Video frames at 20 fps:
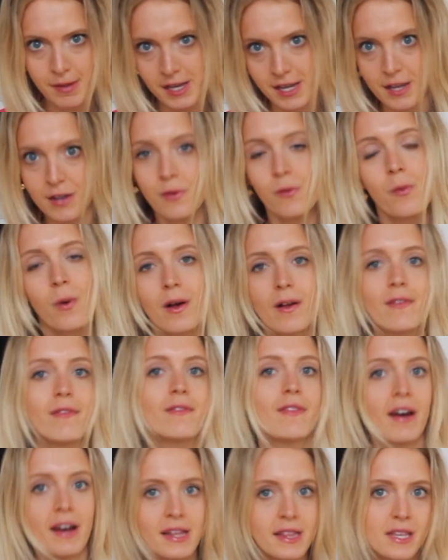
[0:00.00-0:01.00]
Like, you will
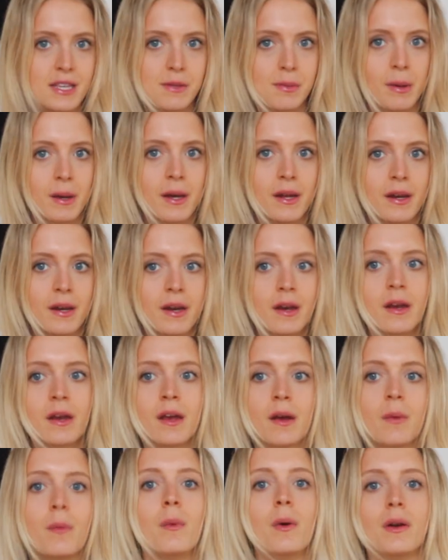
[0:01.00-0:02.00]
find this one
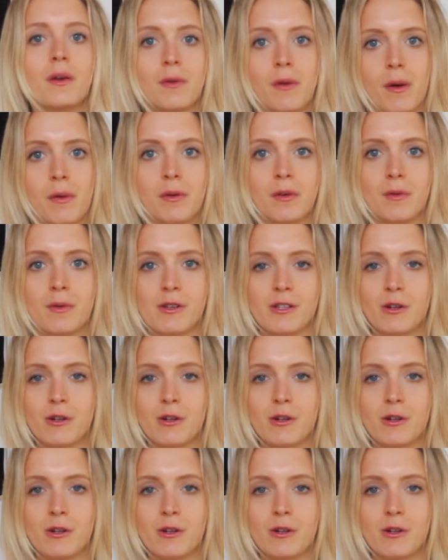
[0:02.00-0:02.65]
when you go into a